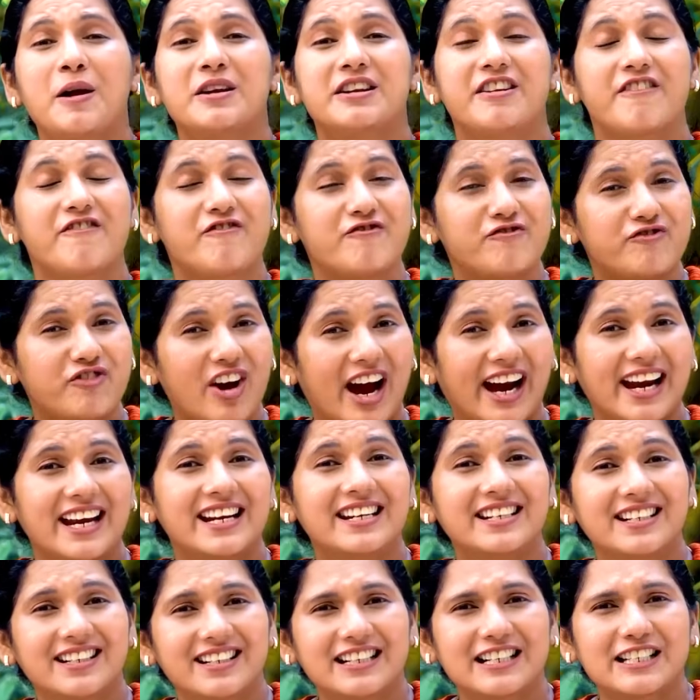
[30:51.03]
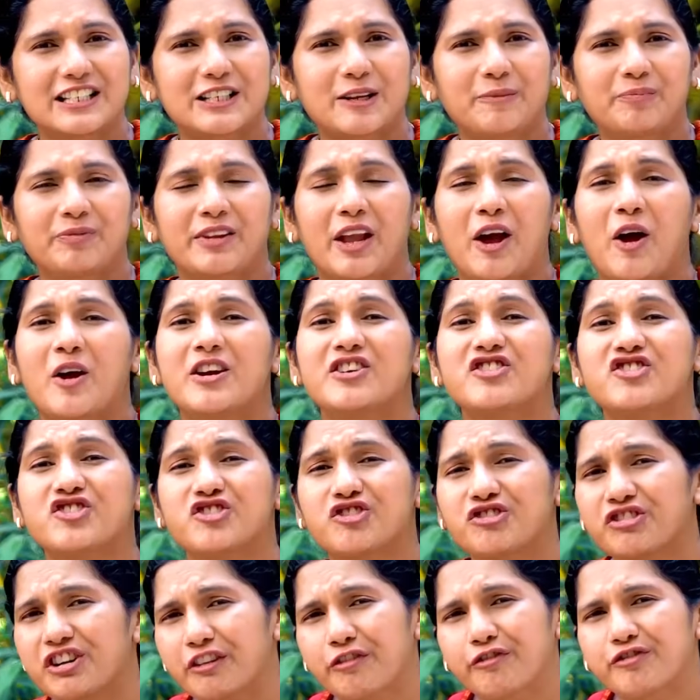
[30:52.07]
dividers,
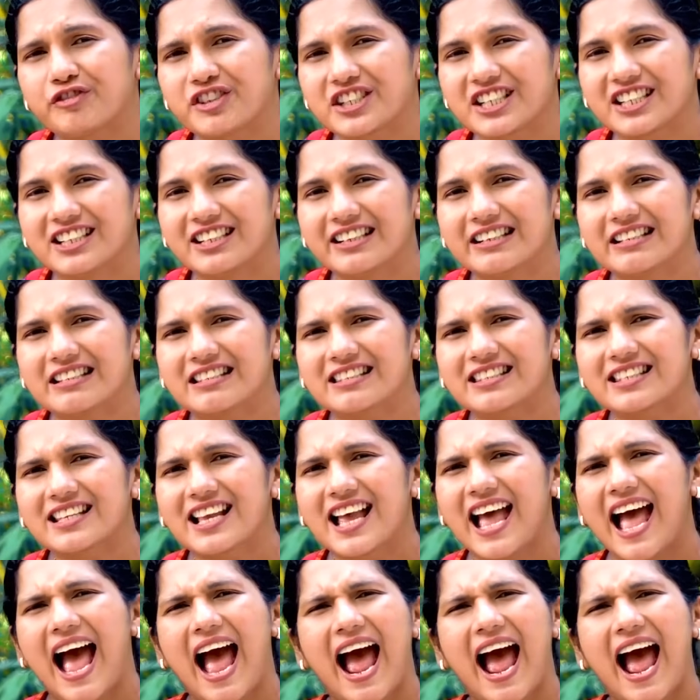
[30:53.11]
drifters.